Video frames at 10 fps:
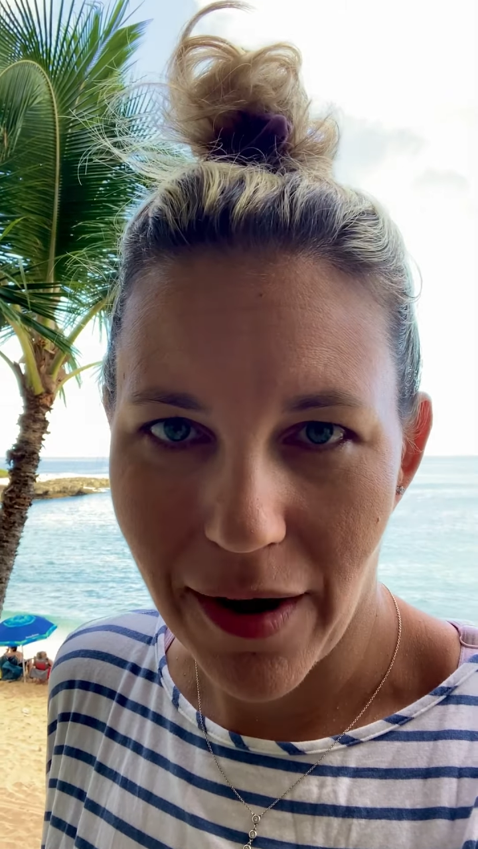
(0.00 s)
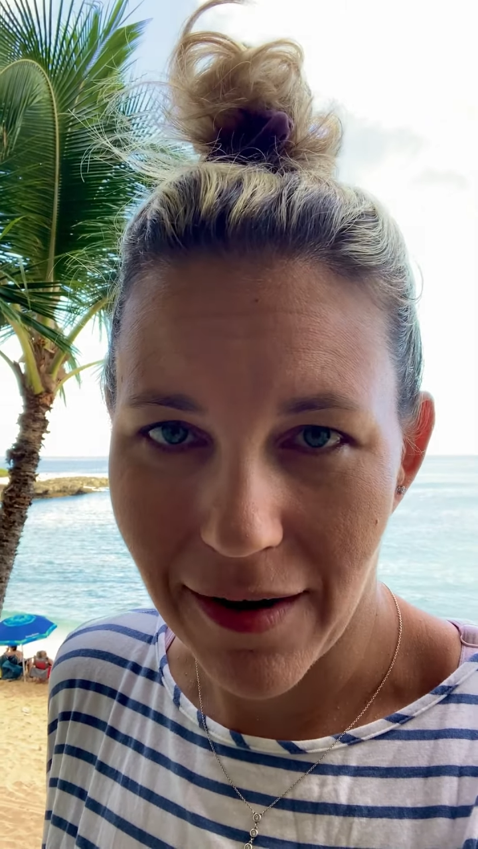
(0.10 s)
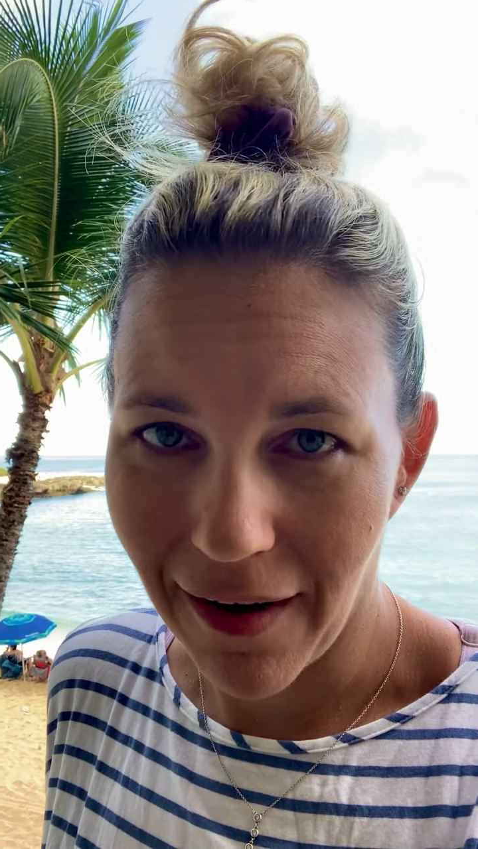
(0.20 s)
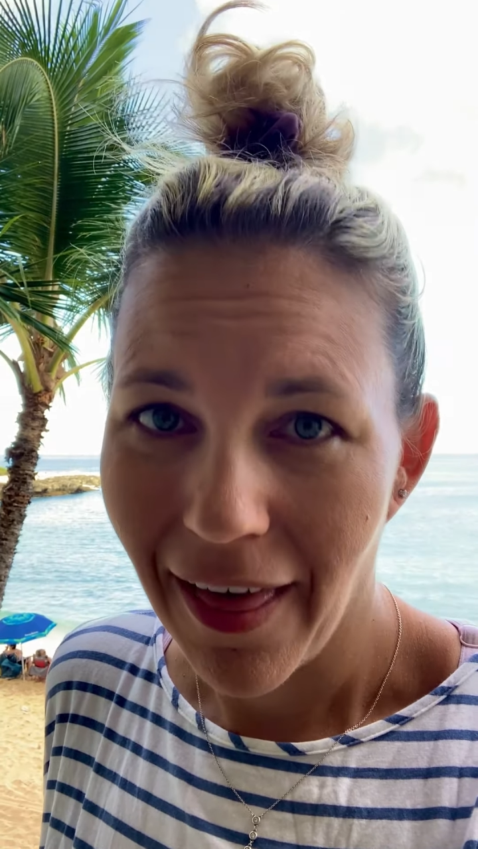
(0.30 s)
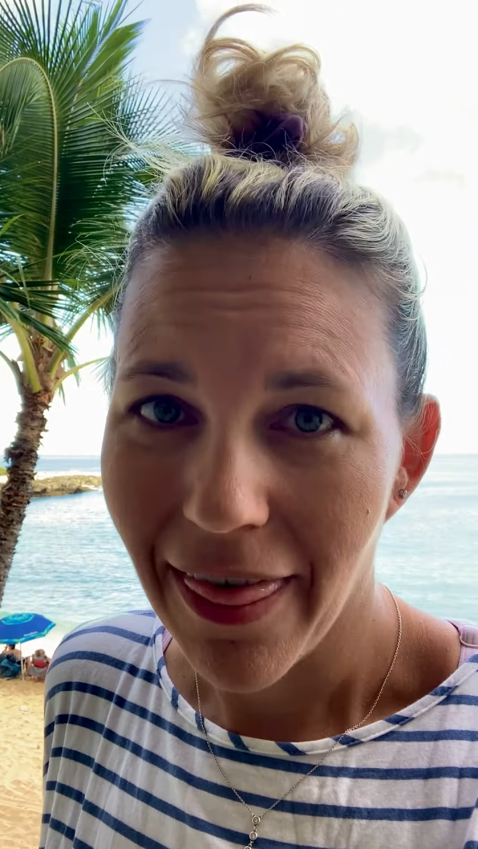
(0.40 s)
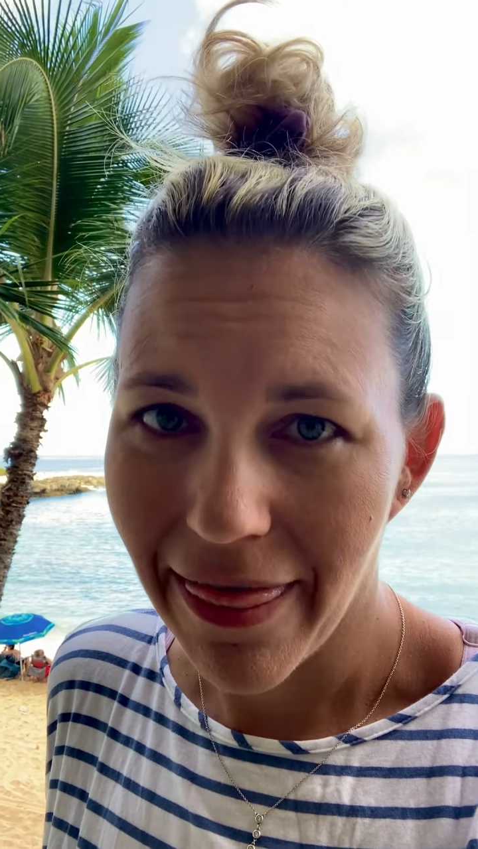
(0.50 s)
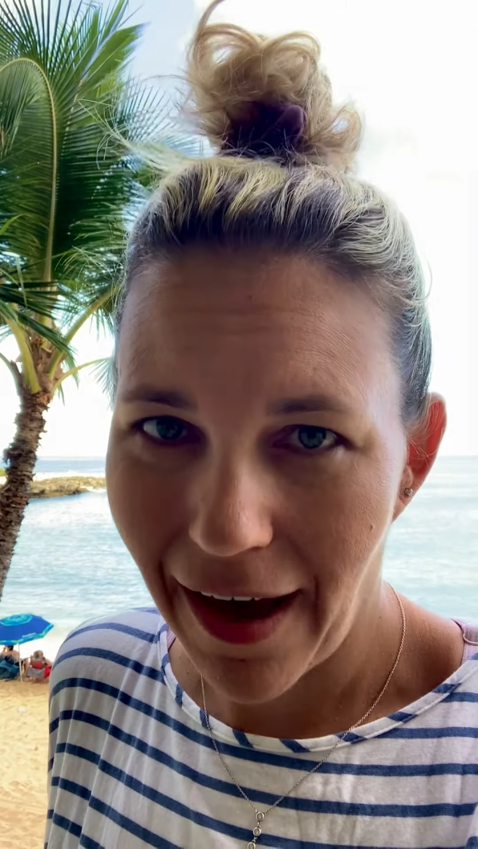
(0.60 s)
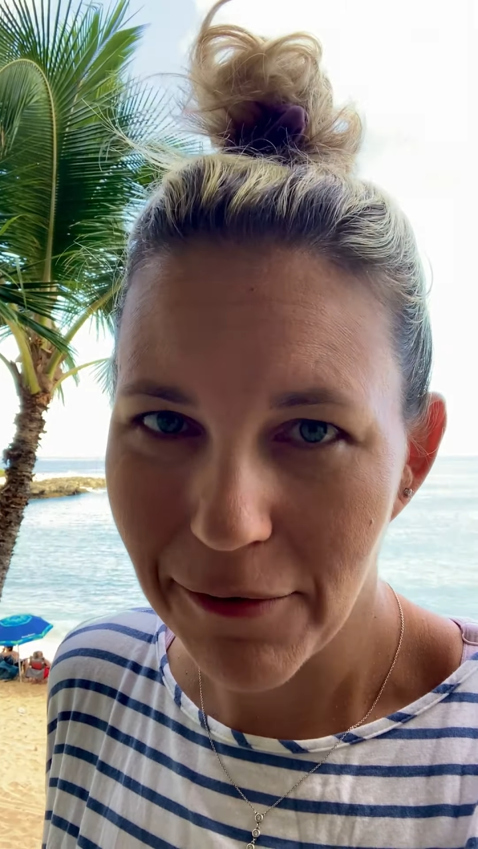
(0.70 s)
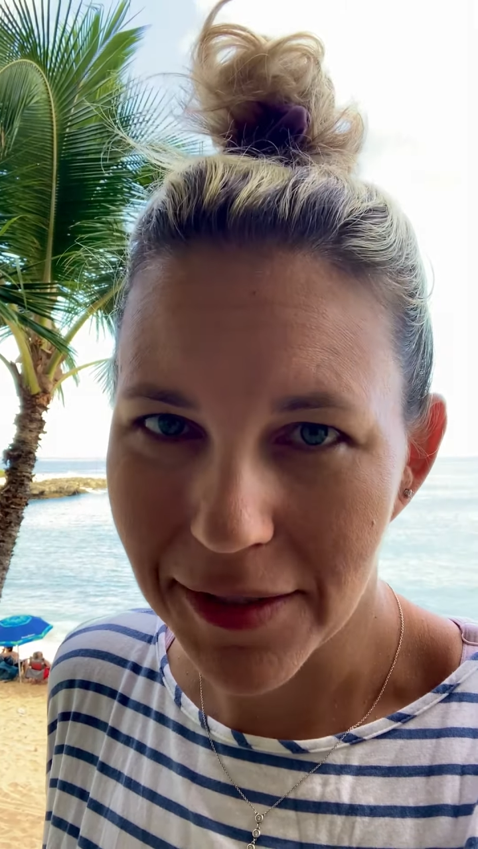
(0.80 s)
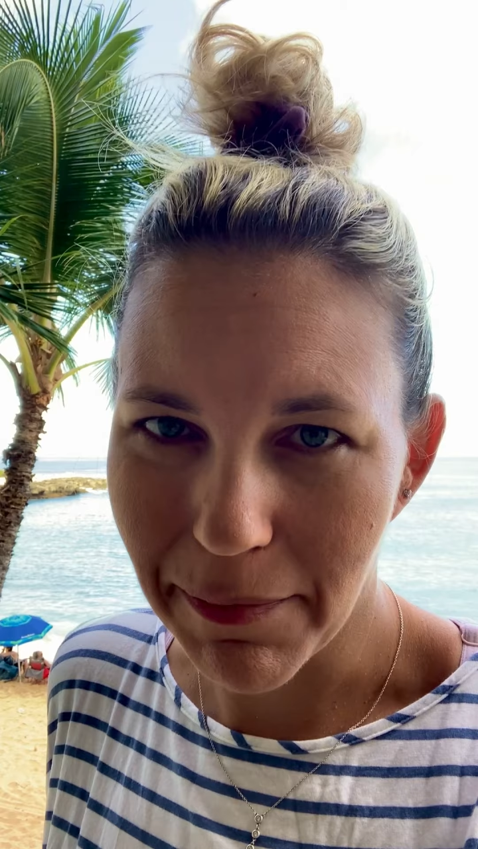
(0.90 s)
water.
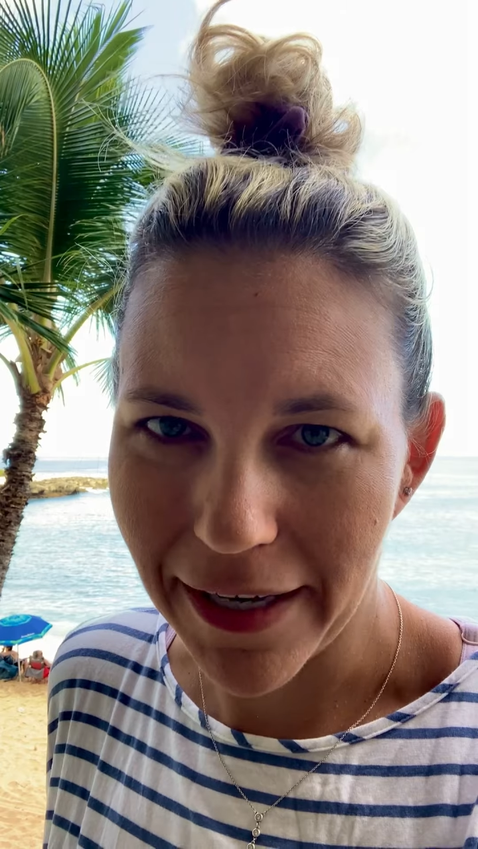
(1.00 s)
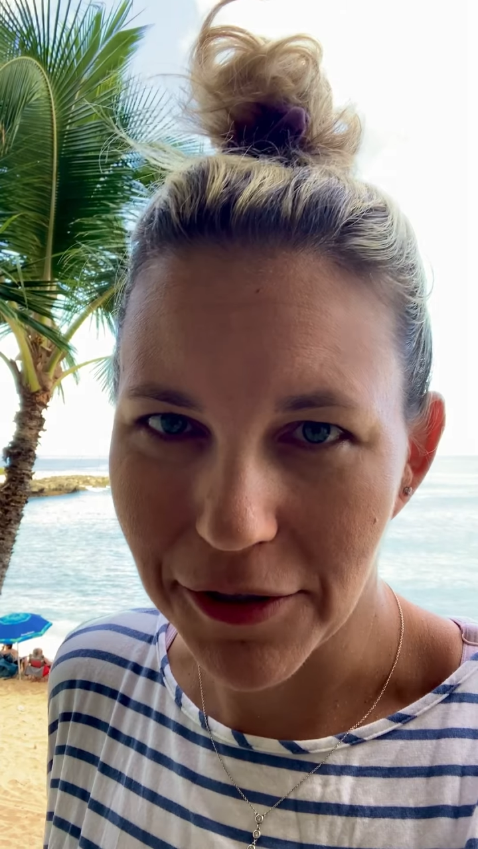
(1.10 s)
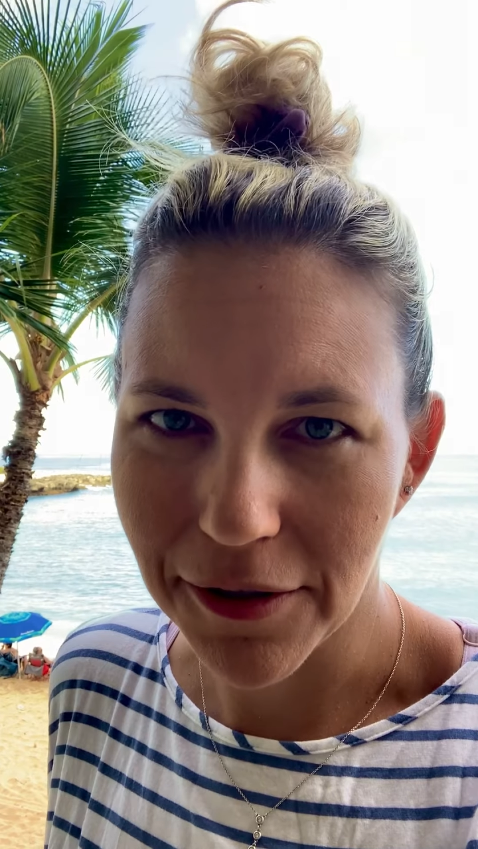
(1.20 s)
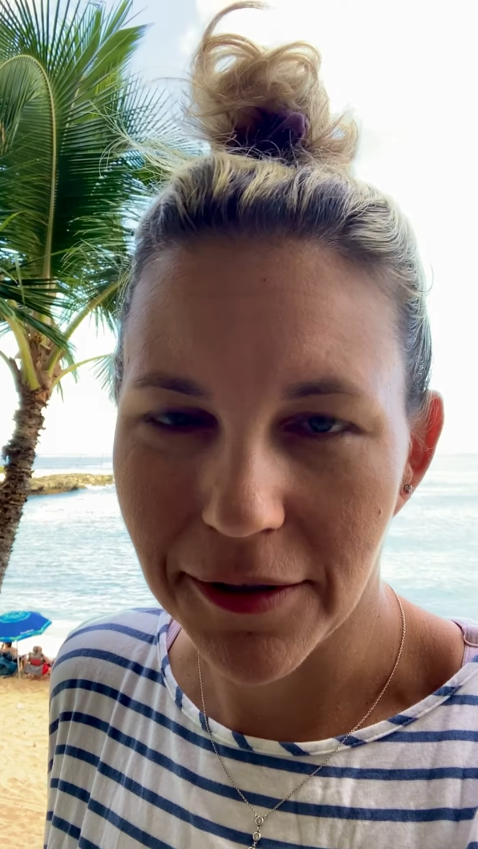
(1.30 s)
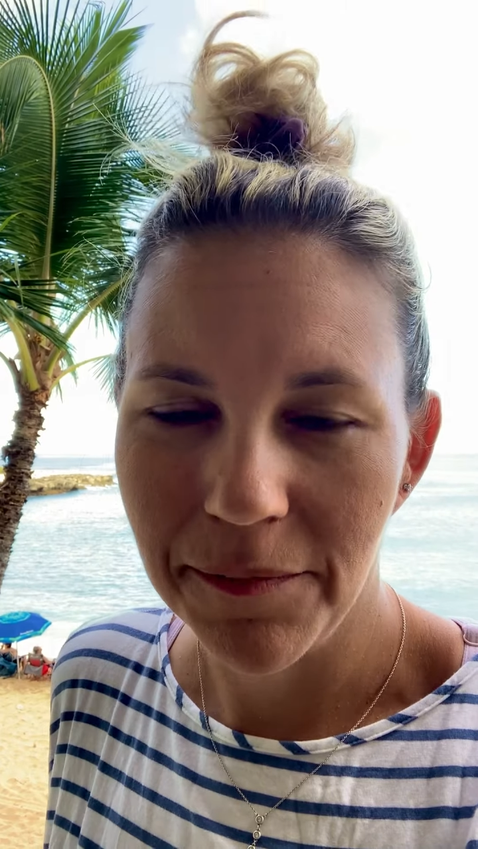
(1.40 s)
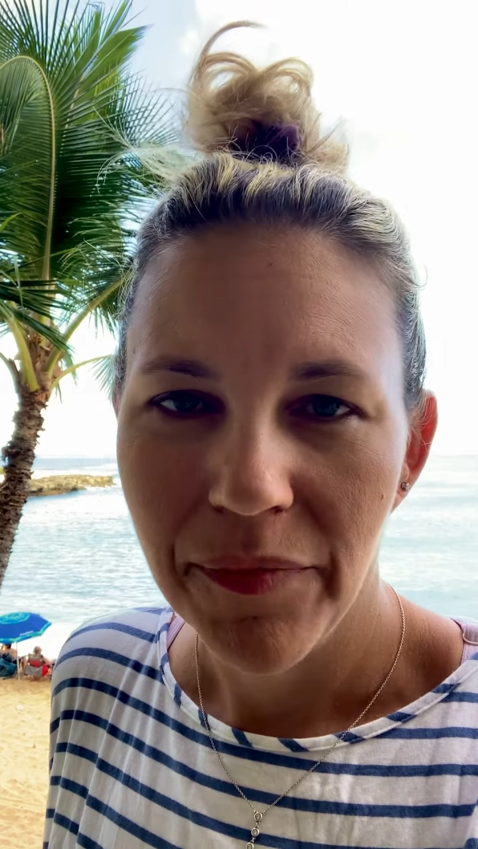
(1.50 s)
That was magical.